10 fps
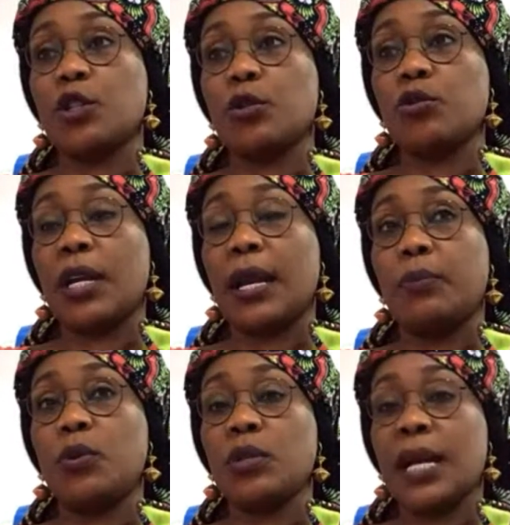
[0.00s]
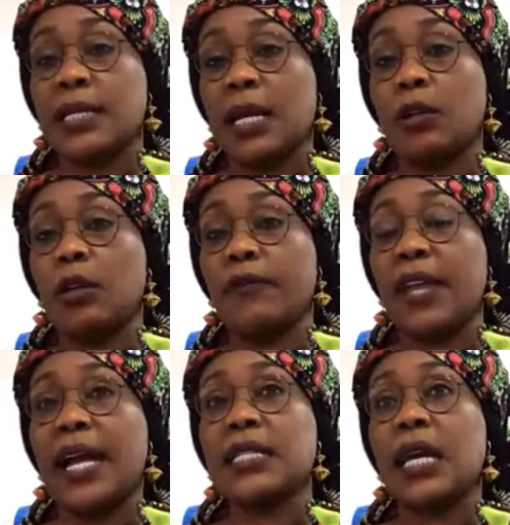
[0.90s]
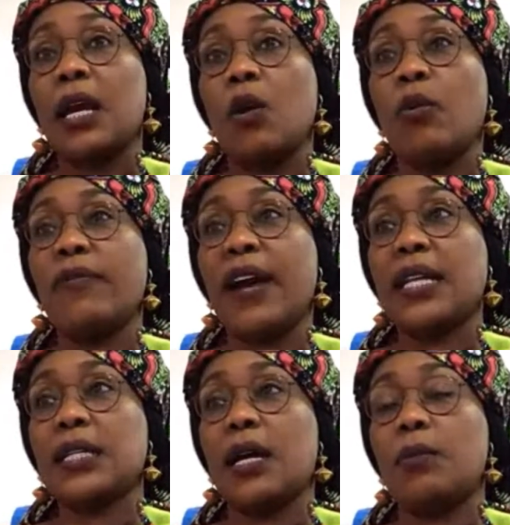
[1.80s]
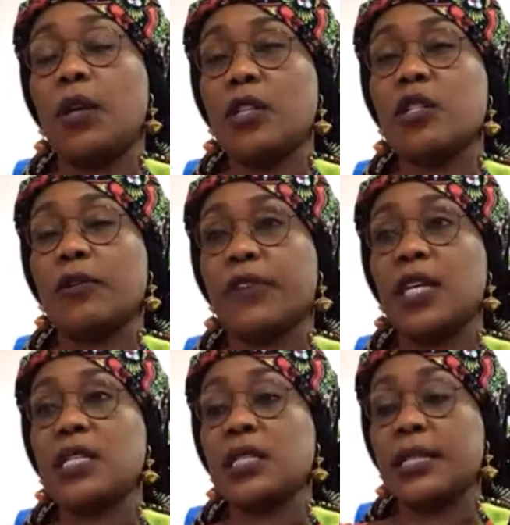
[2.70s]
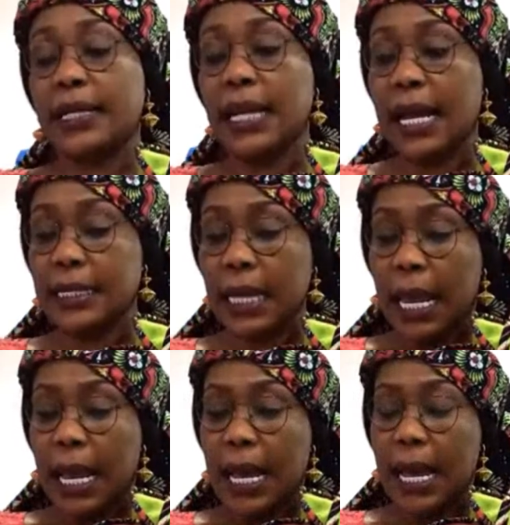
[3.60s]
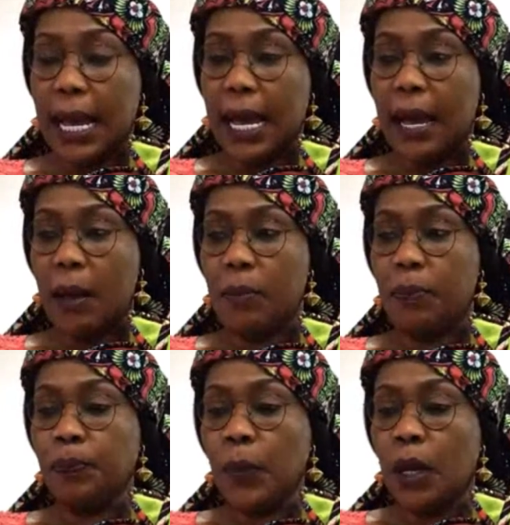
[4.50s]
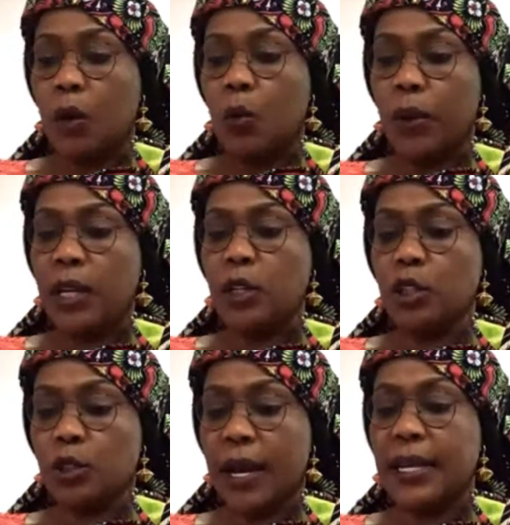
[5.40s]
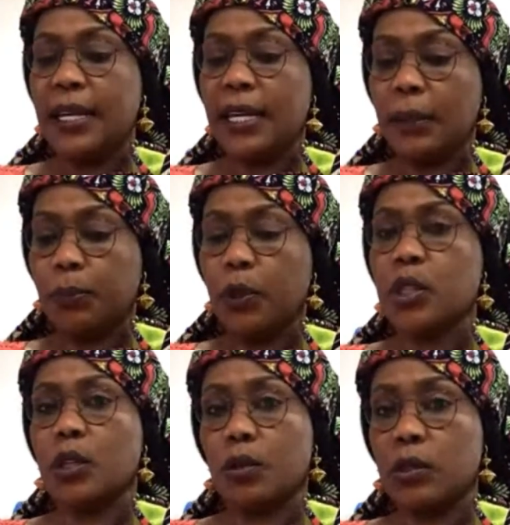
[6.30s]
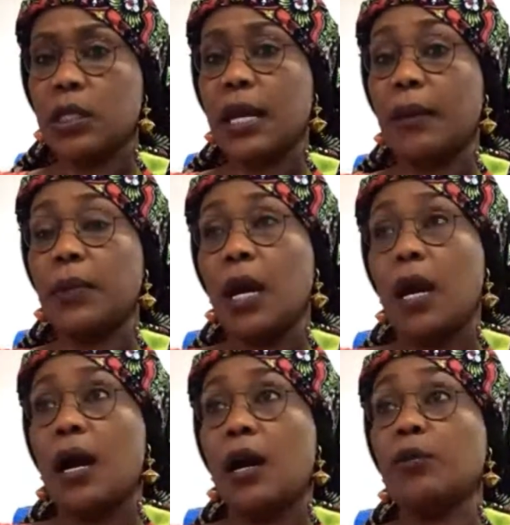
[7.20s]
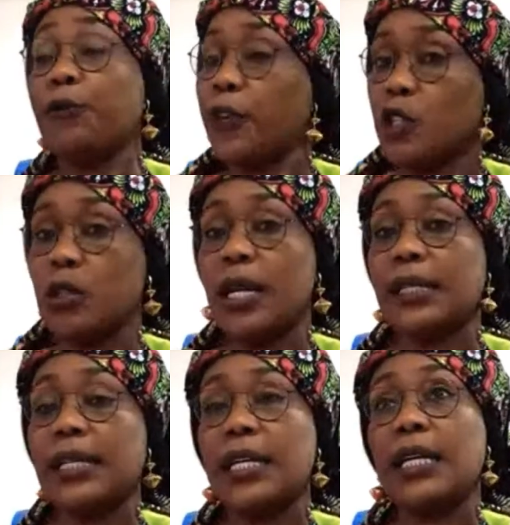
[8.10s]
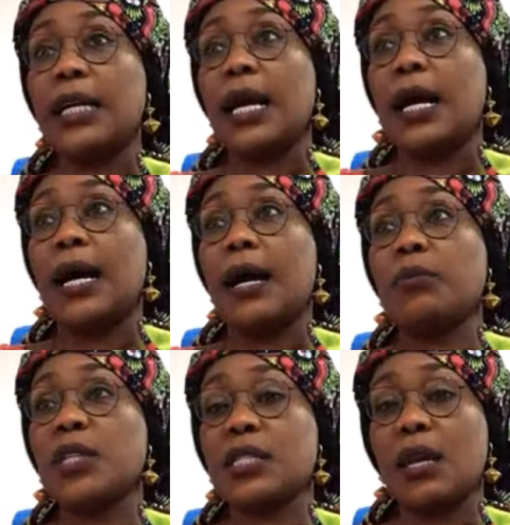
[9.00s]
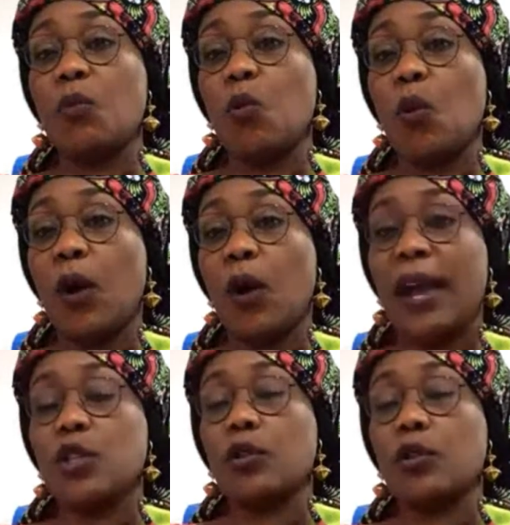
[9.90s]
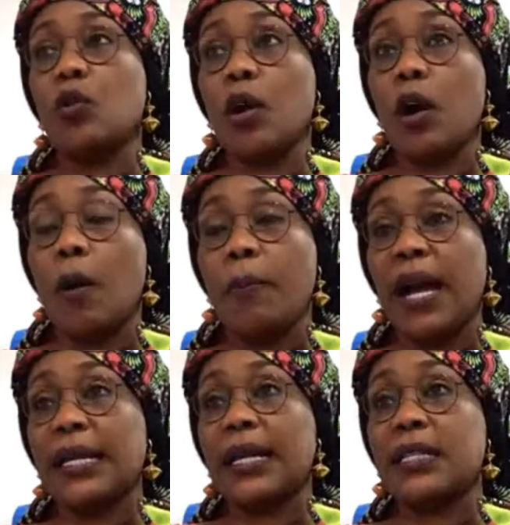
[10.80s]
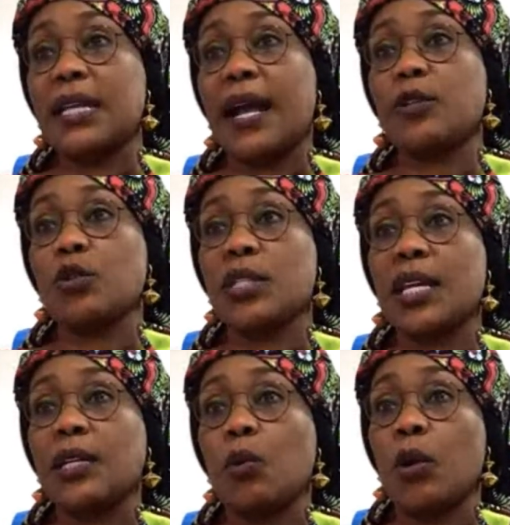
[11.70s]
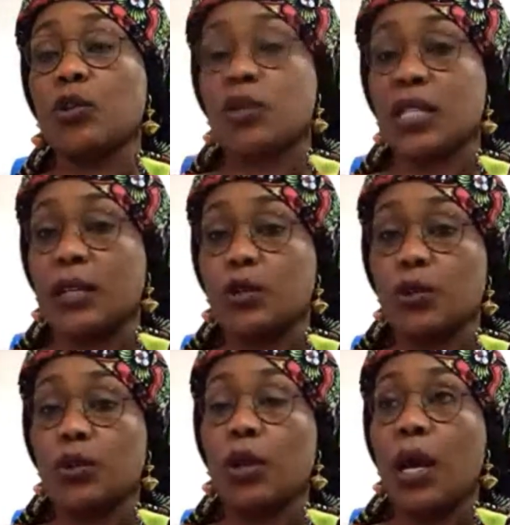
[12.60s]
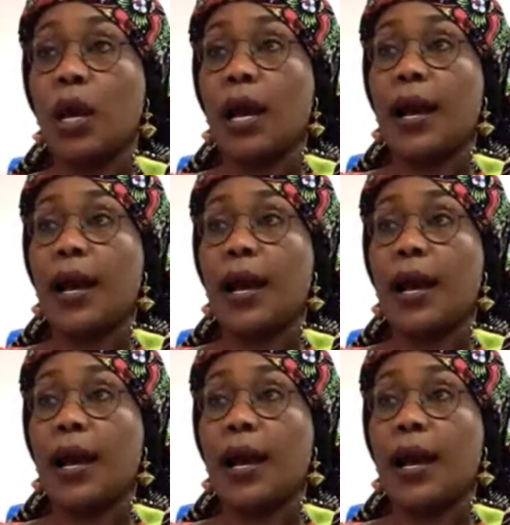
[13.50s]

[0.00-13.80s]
children abusers, and all of that. We've had lots of cases like that. We usually prosecute them. Unfortunately, the same wives, who come back later to say they want to settle